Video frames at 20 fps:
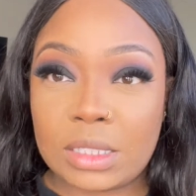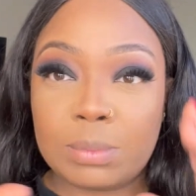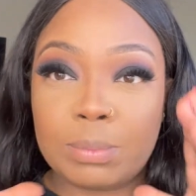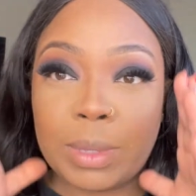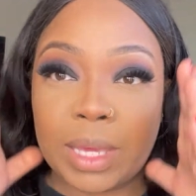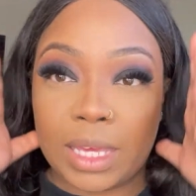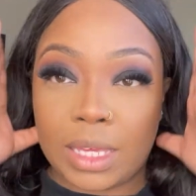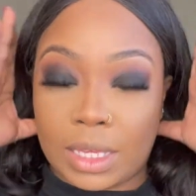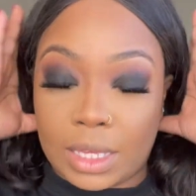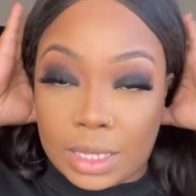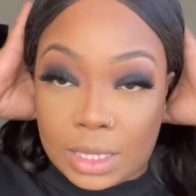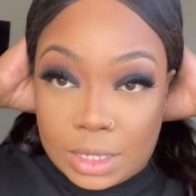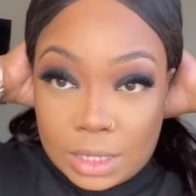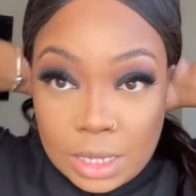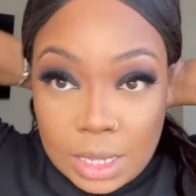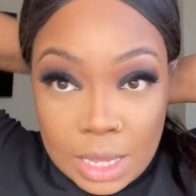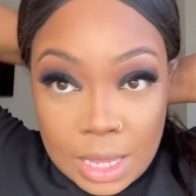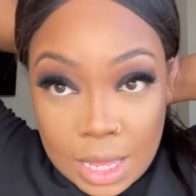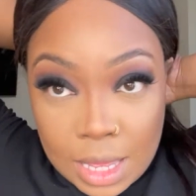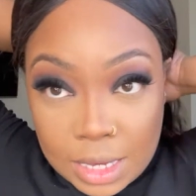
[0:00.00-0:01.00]
baking,
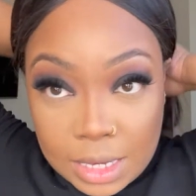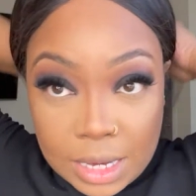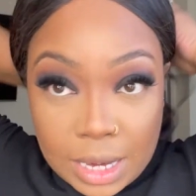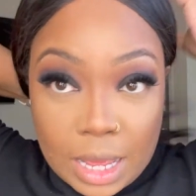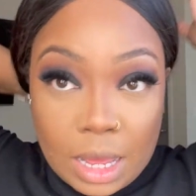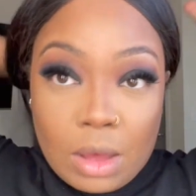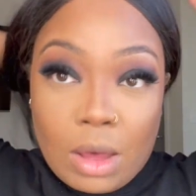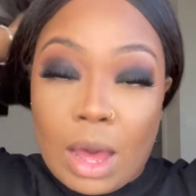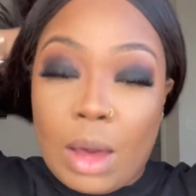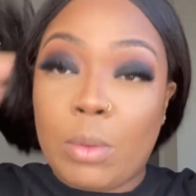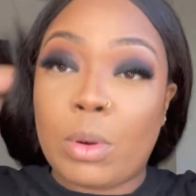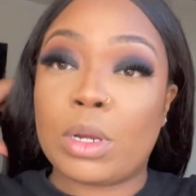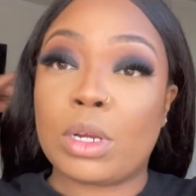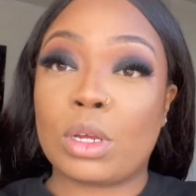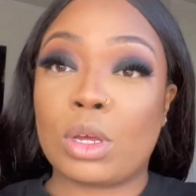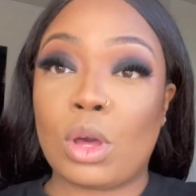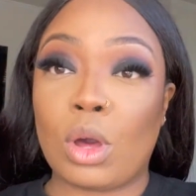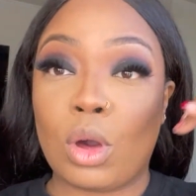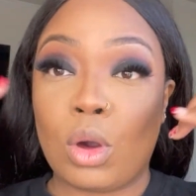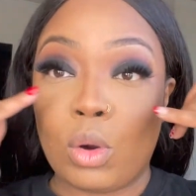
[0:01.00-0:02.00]
now I want to
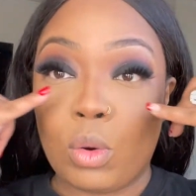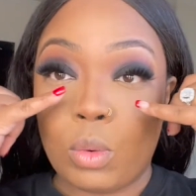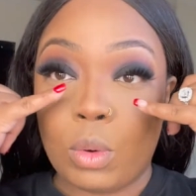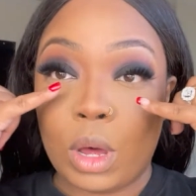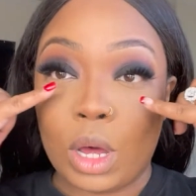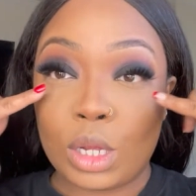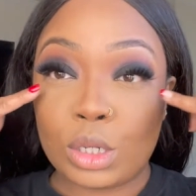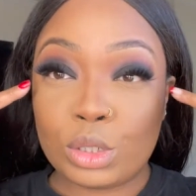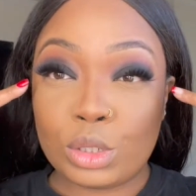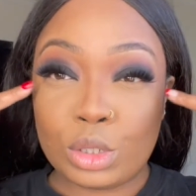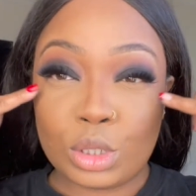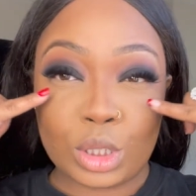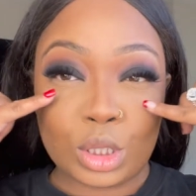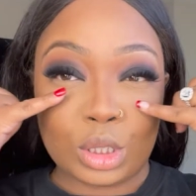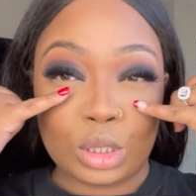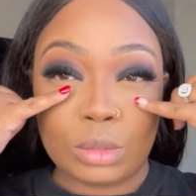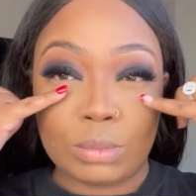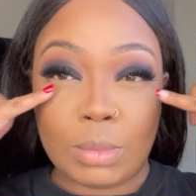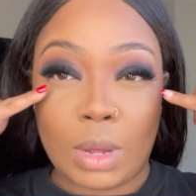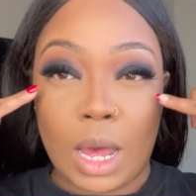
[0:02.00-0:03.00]
go
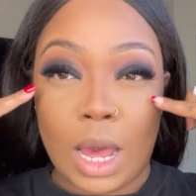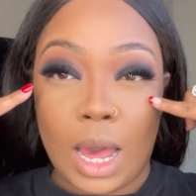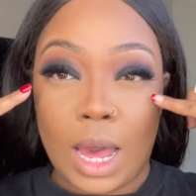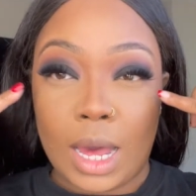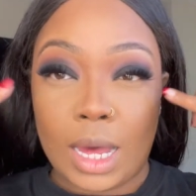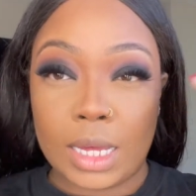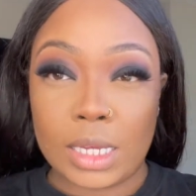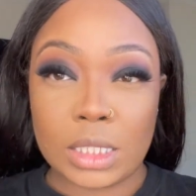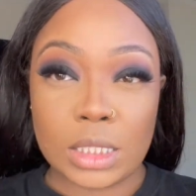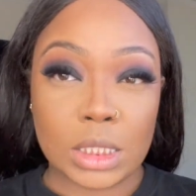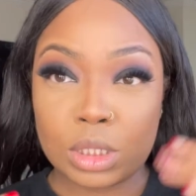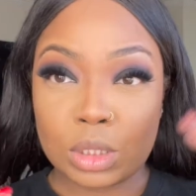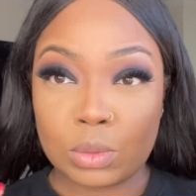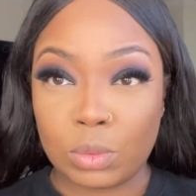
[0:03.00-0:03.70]
under my eyes.